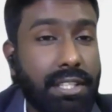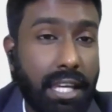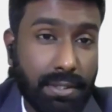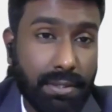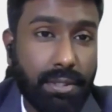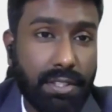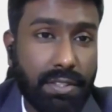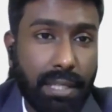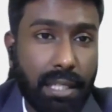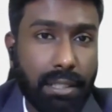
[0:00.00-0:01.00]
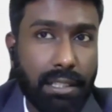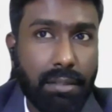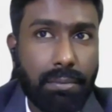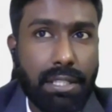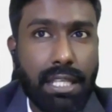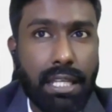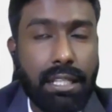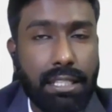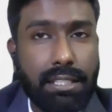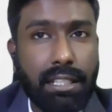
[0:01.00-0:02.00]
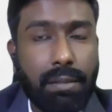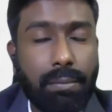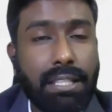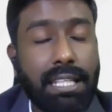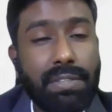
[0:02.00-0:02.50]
is as good as myomectomies and hysterectomies